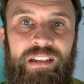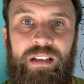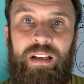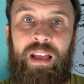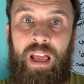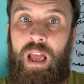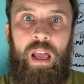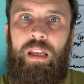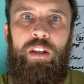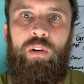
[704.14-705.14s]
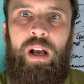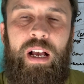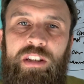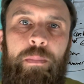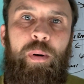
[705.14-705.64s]
a
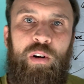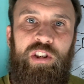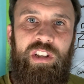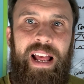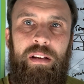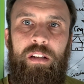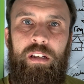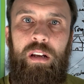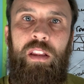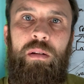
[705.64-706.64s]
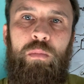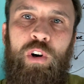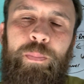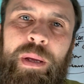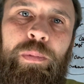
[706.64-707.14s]
bog standard. And the
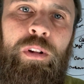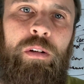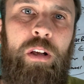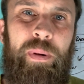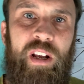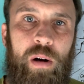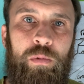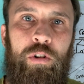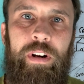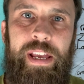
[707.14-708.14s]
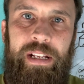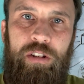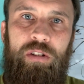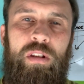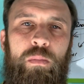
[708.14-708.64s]
more people that become
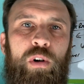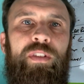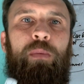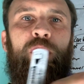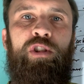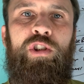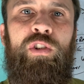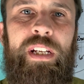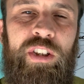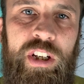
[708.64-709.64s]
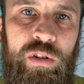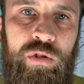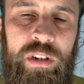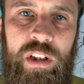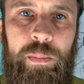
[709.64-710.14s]
creators, the more they will show their
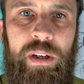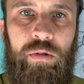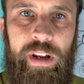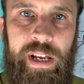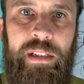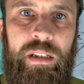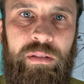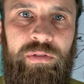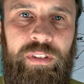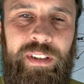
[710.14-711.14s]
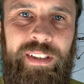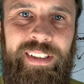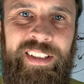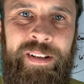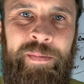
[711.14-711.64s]
children to be creative.
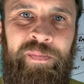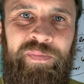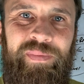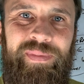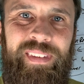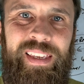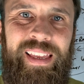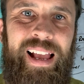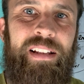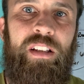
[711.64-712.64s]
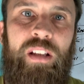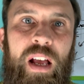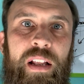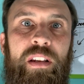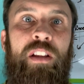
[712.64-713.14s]

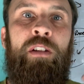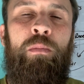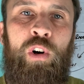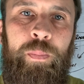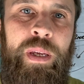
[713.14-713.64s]
And the more